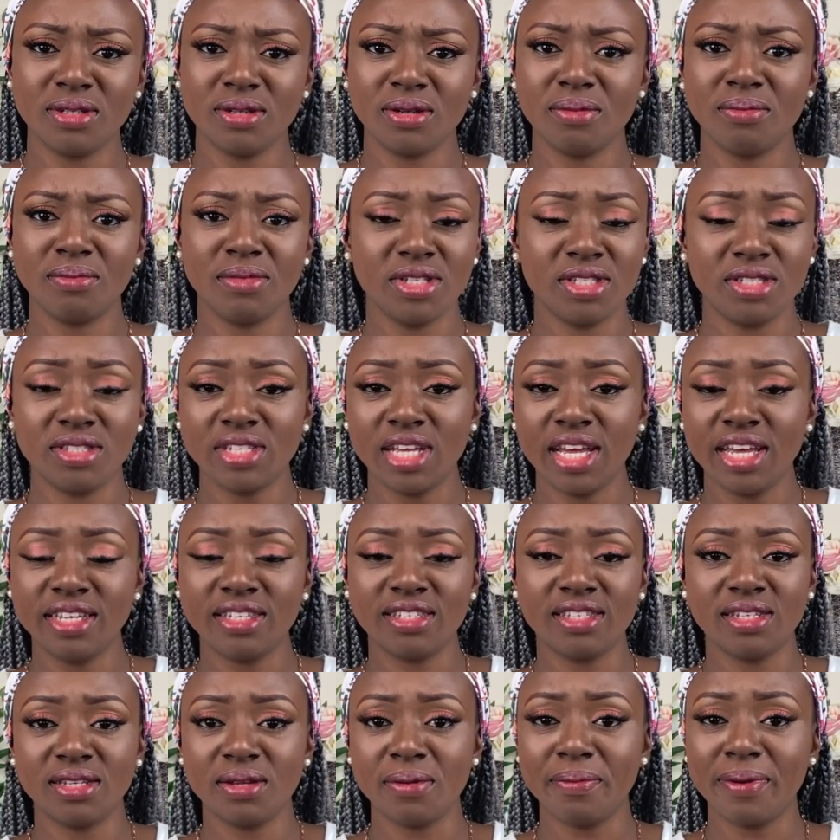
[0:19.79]

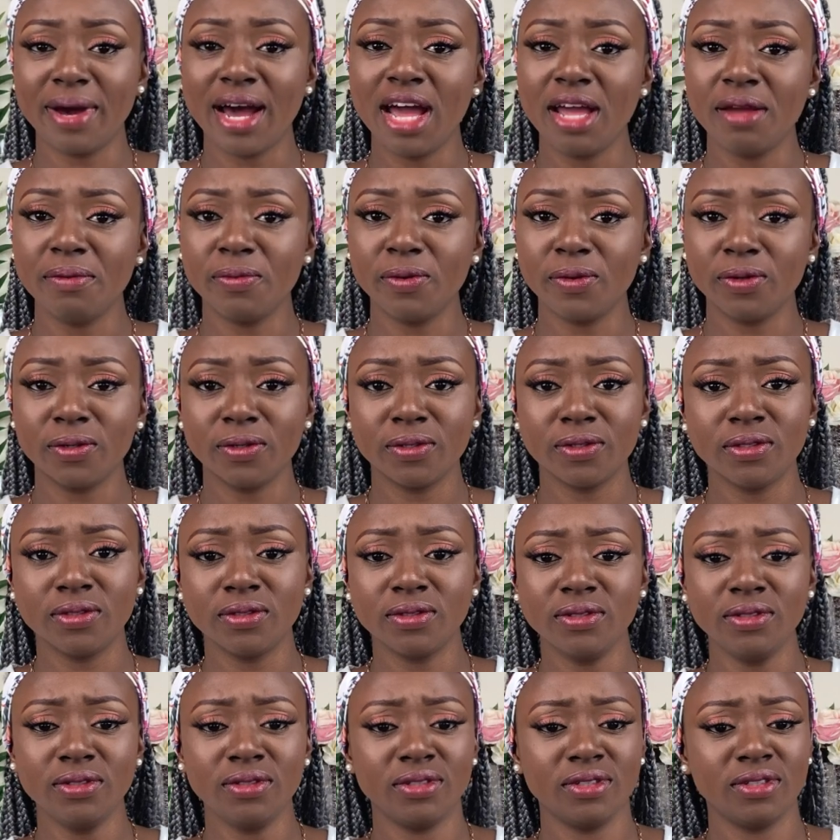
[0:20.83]
mistakes in the
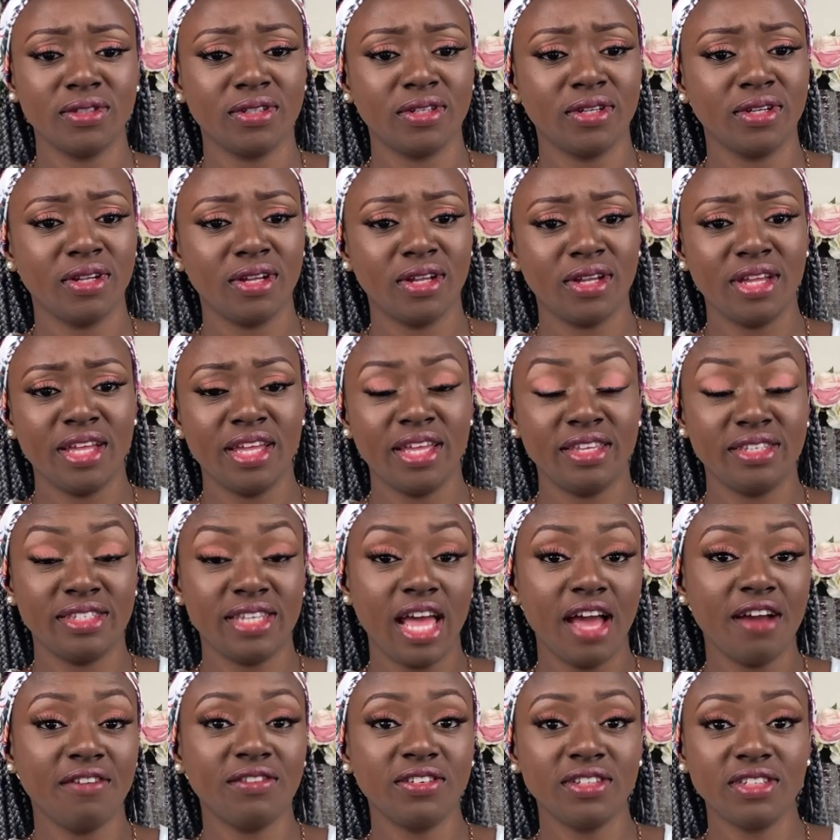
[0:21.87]
Bible. Is
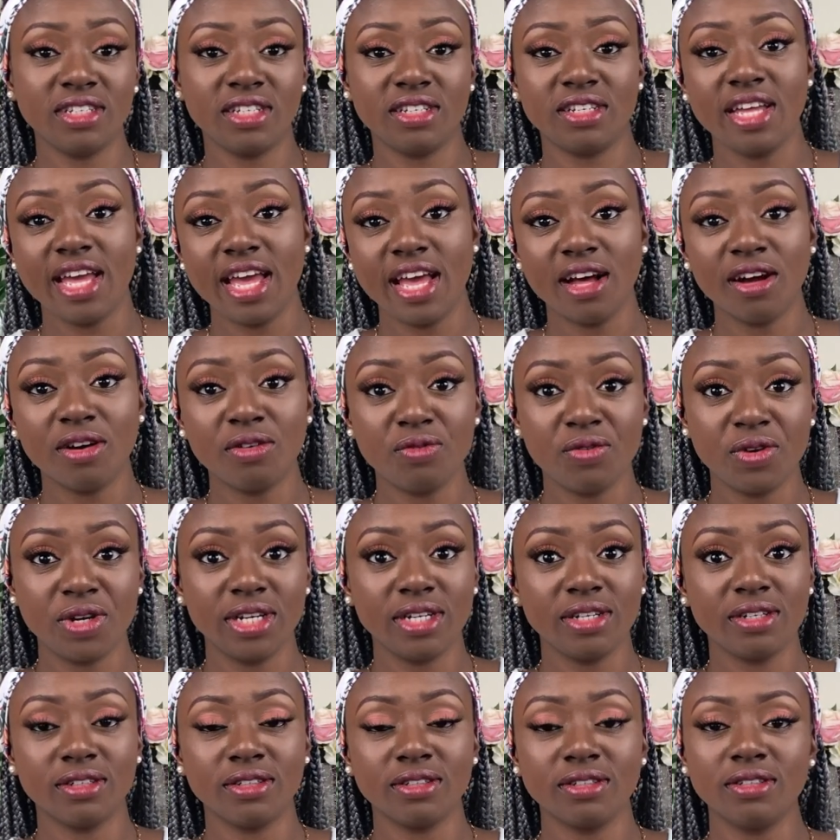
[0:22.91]
heaven and hell
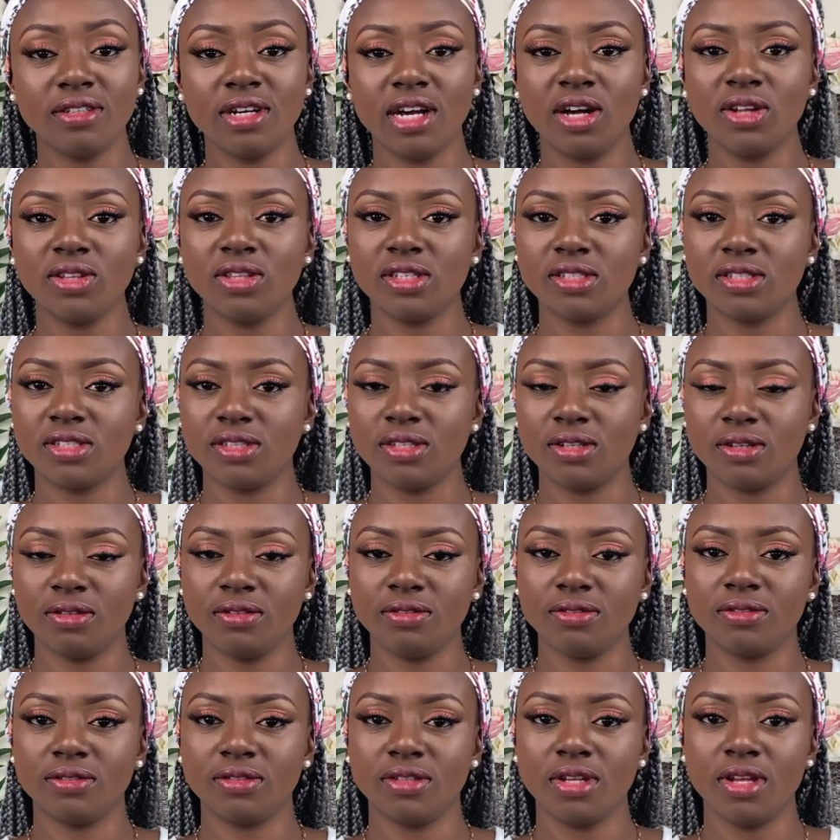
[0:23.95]
real? All the stuff.
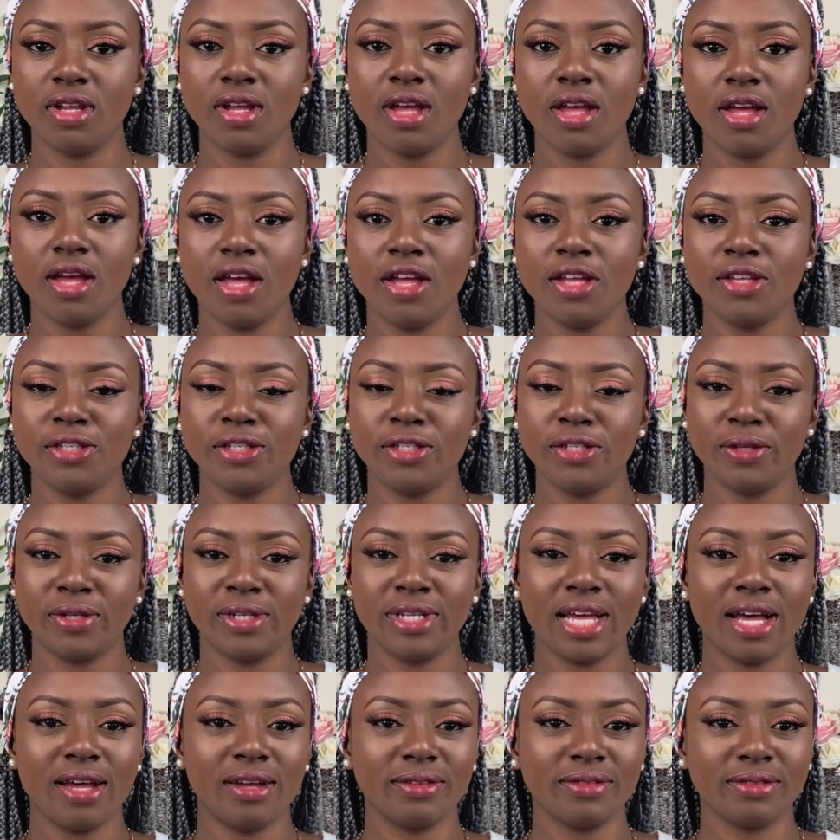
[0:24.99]
So
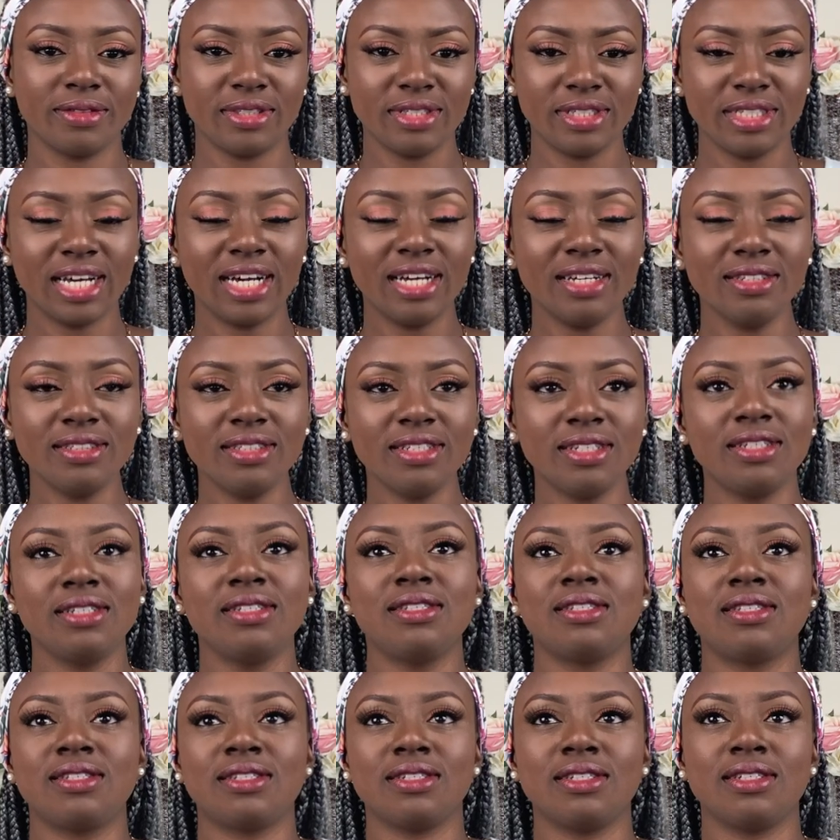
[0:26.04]
now
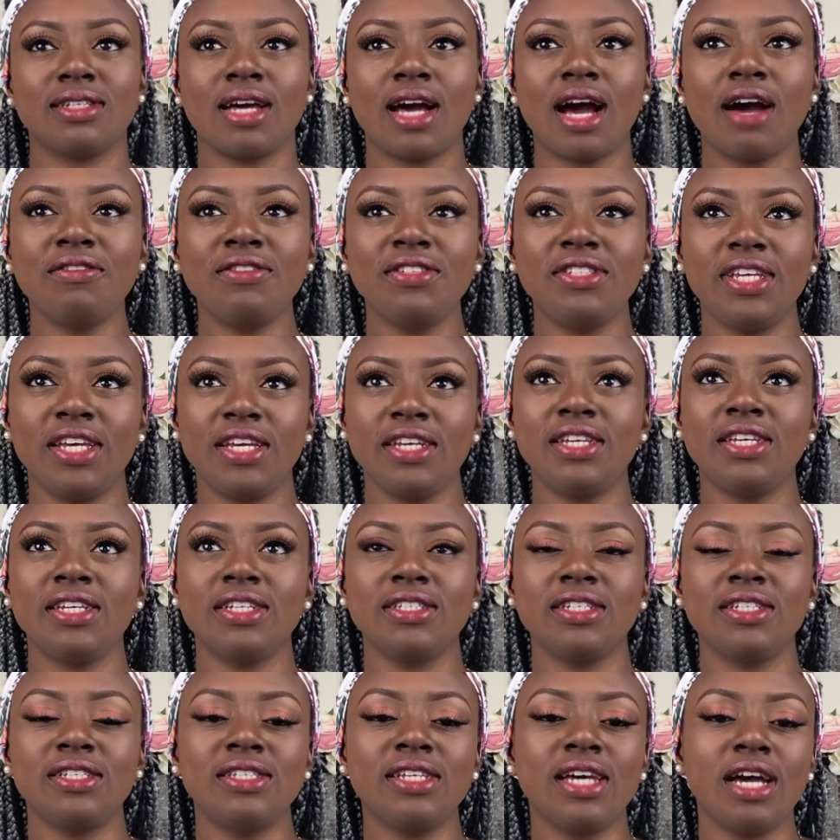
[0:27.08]
that I've
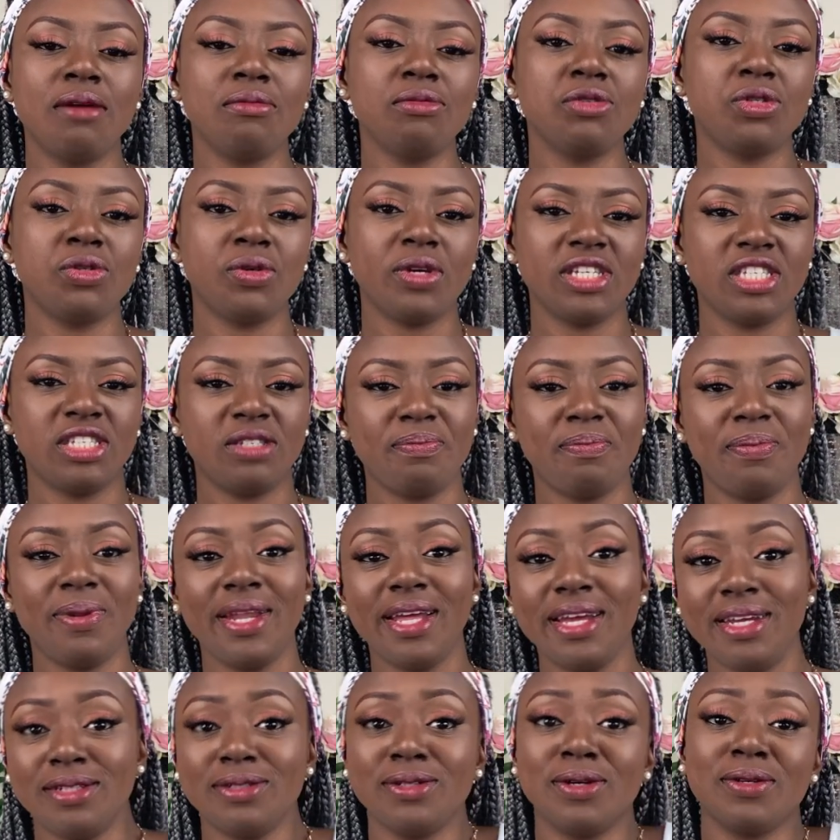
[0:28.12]
taken the time to
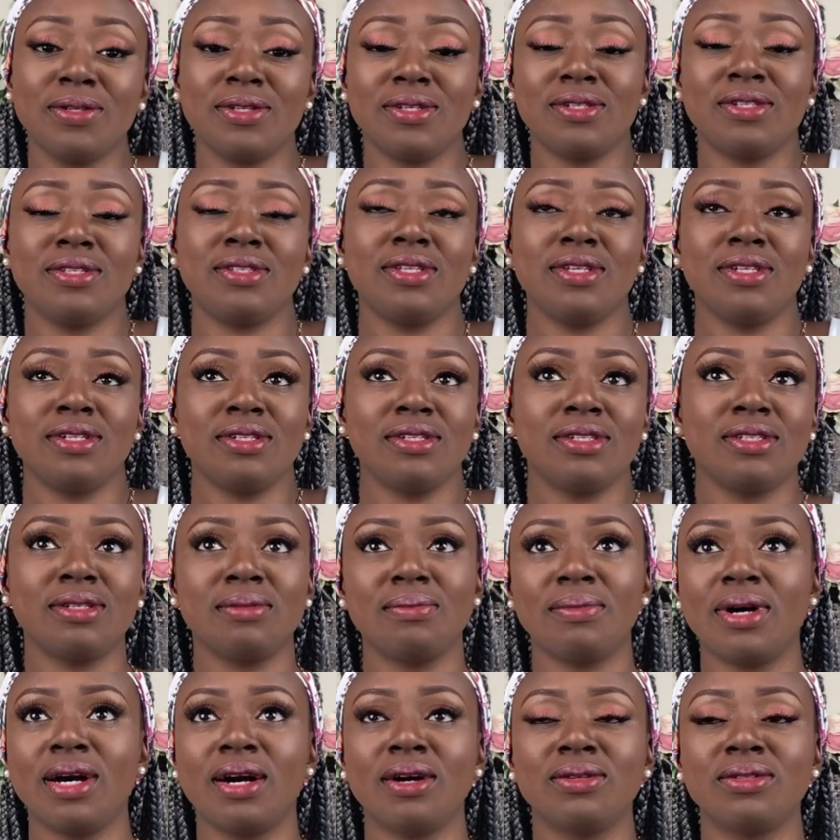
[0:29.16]
explain all those things
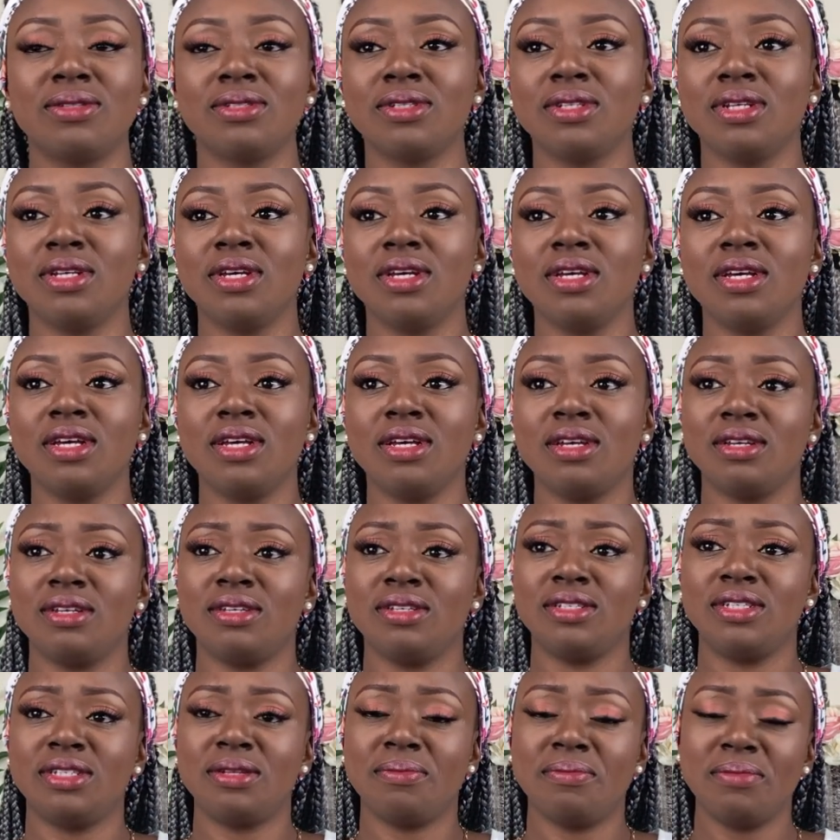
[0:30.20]
about
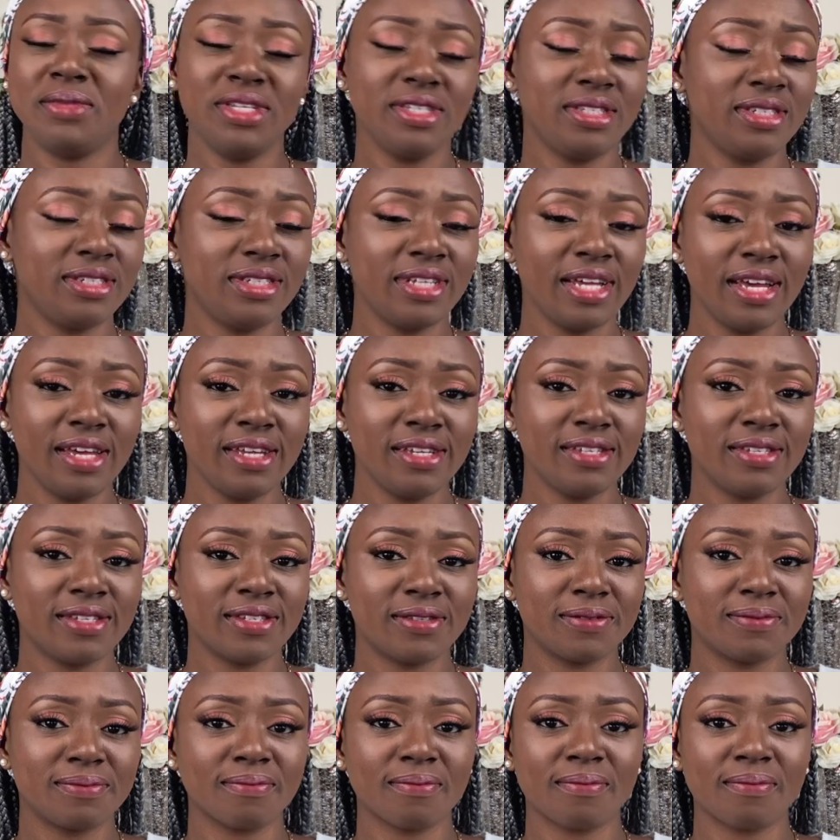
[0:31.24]
the mistakes,